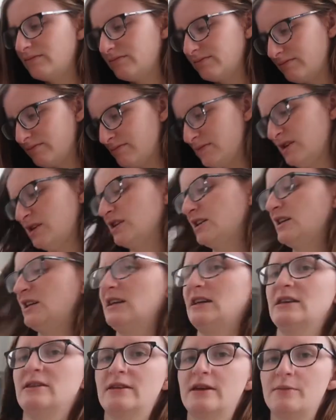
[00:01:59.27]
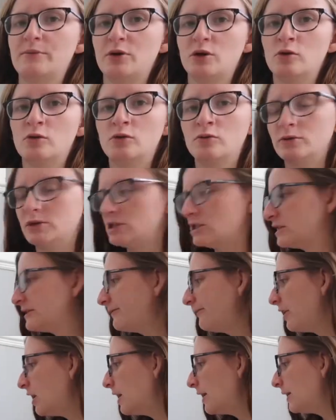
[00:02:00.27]
mucky in that bowl, which is
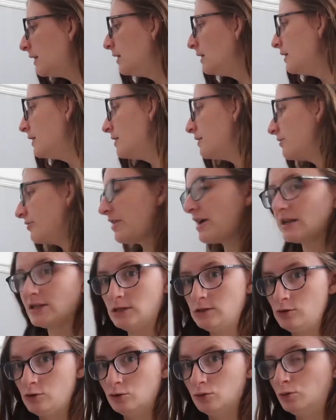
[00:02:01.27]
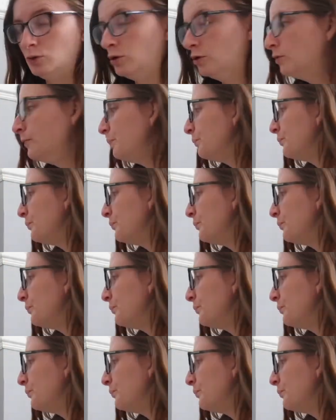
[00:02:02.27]
fine, that's normal.